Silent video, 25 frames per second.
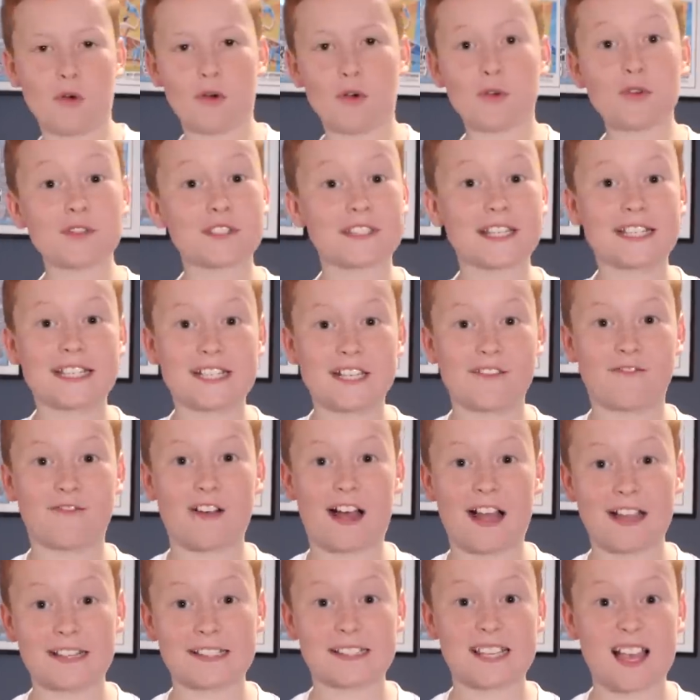All City
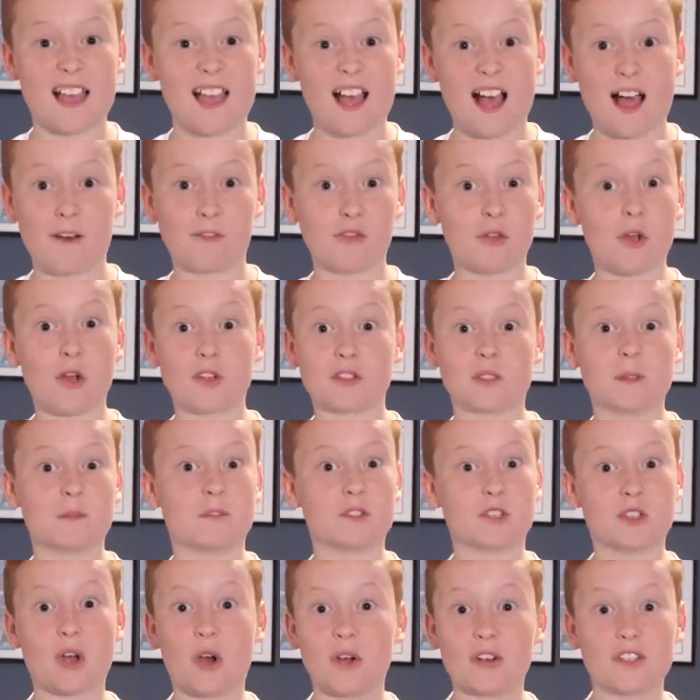fans have lots of
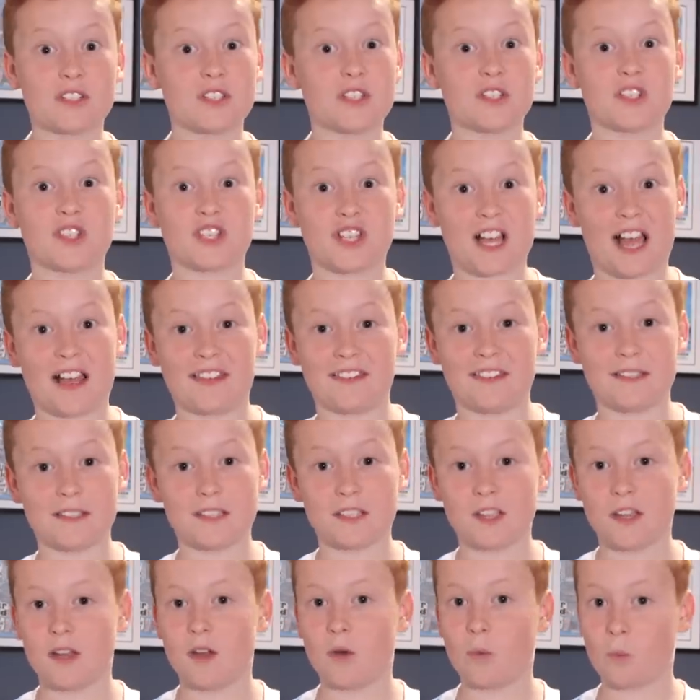songs and
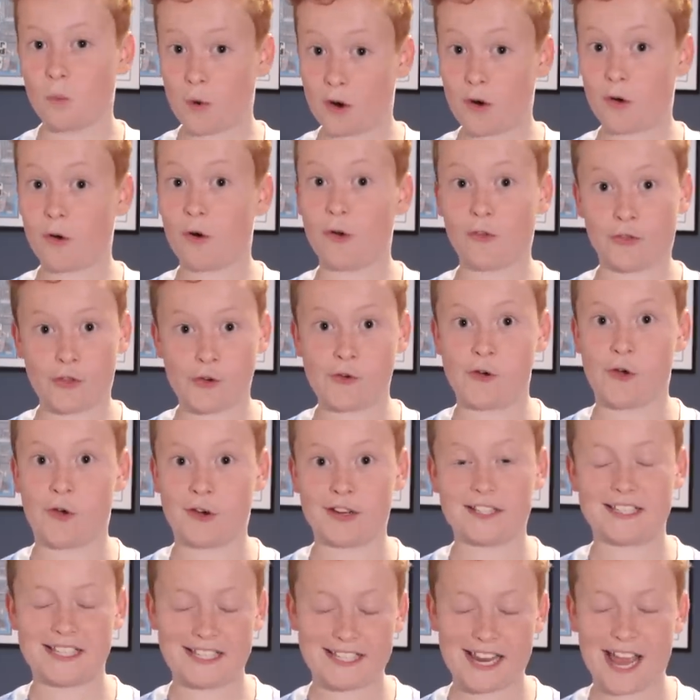chants. We're called the
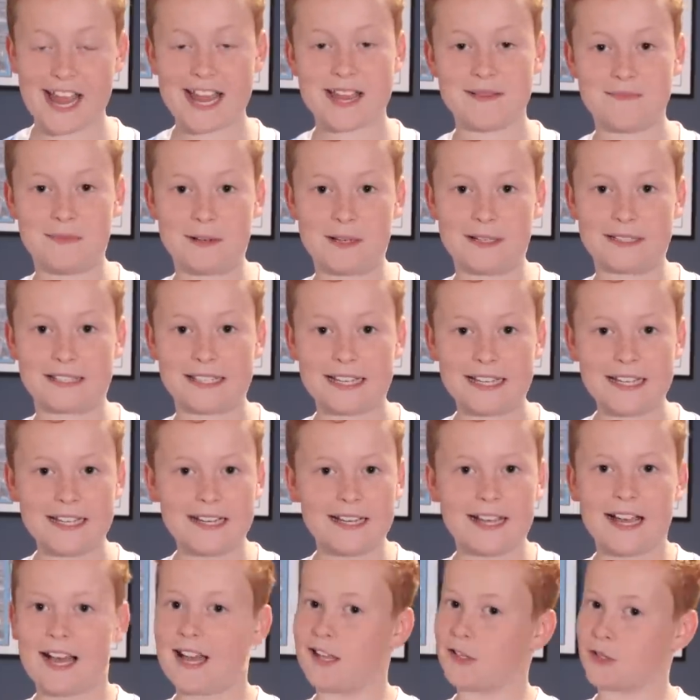Noisy Neighbours,
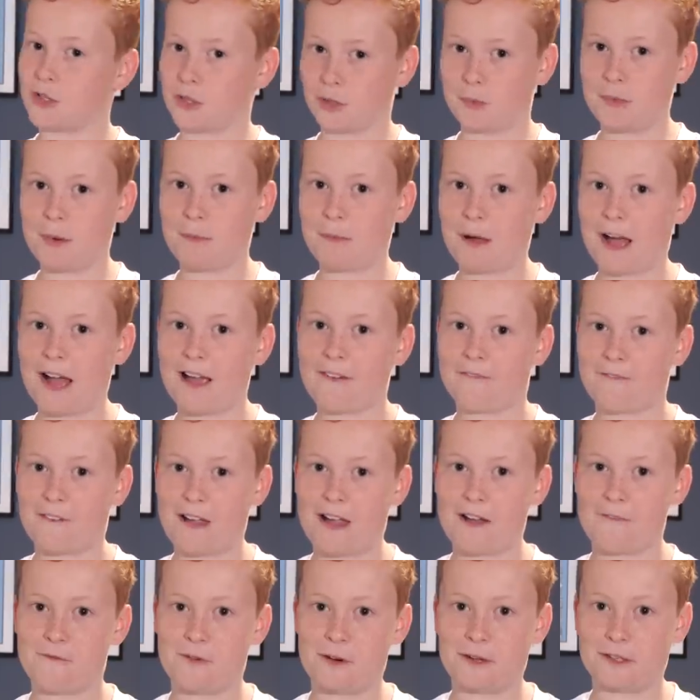and some of my
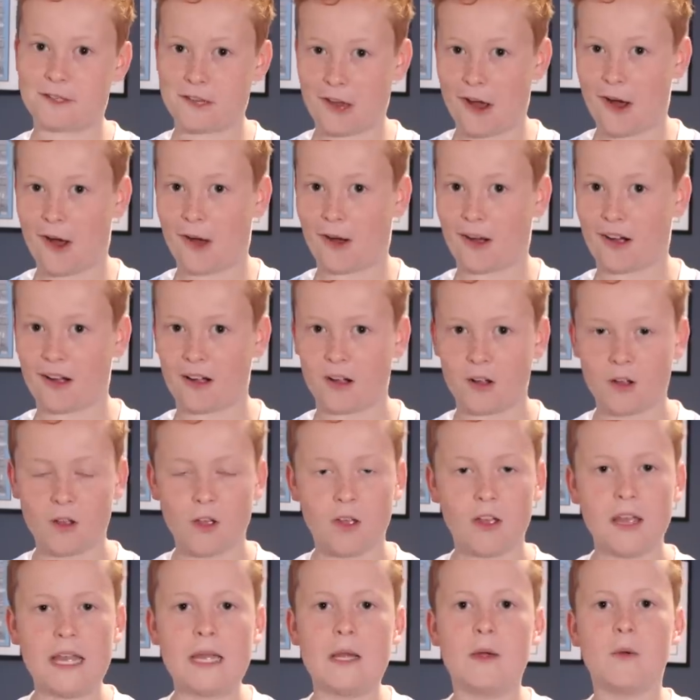favourites are
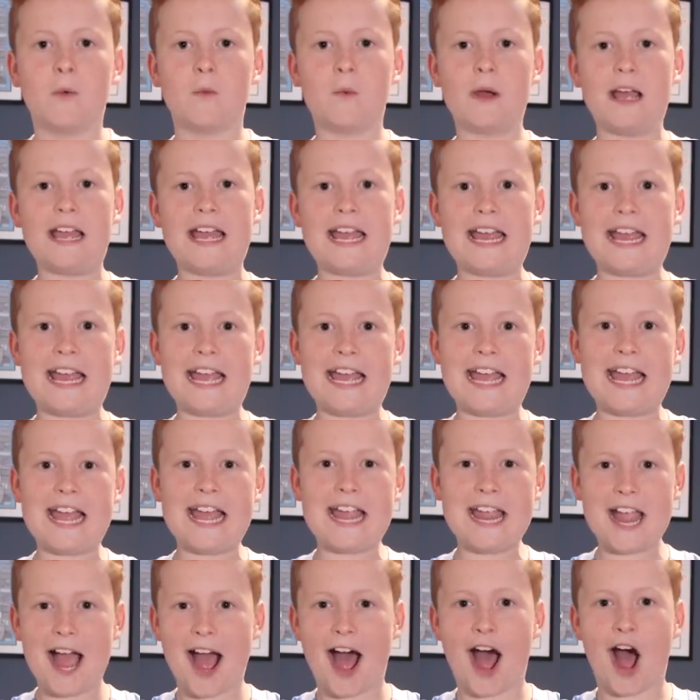
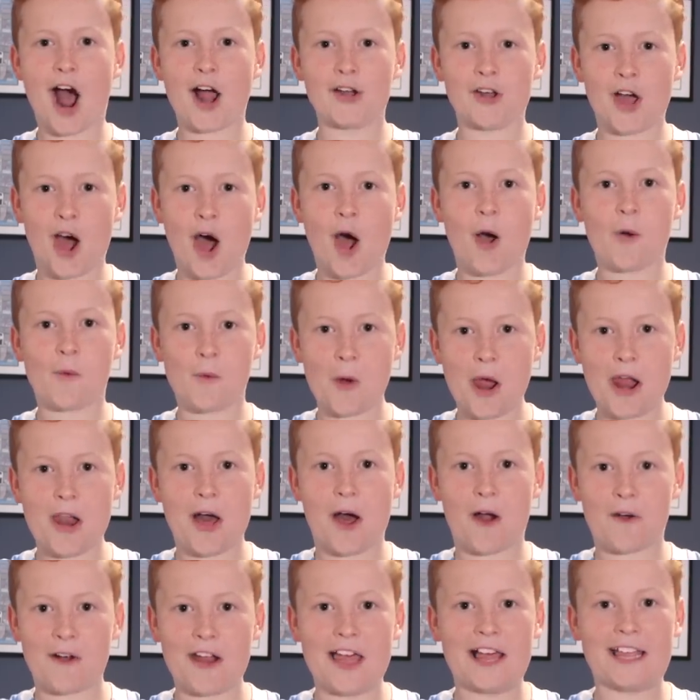"We are not, we're
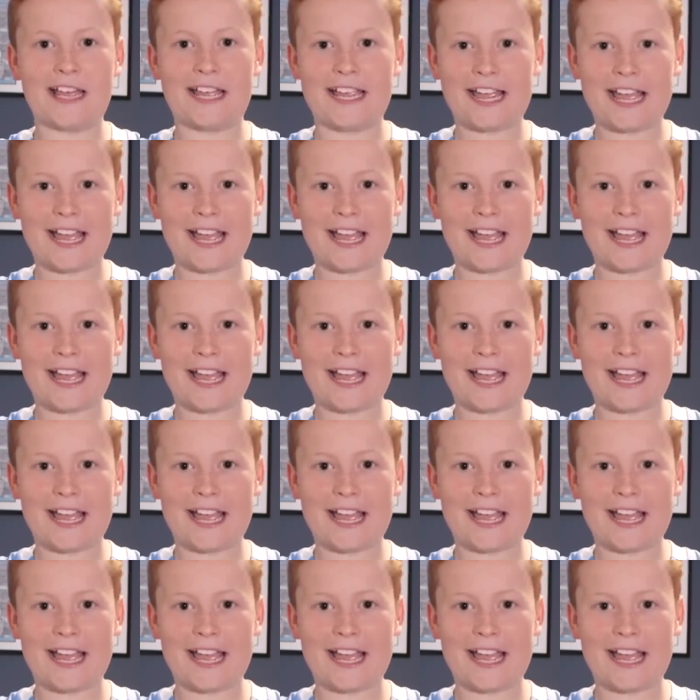not really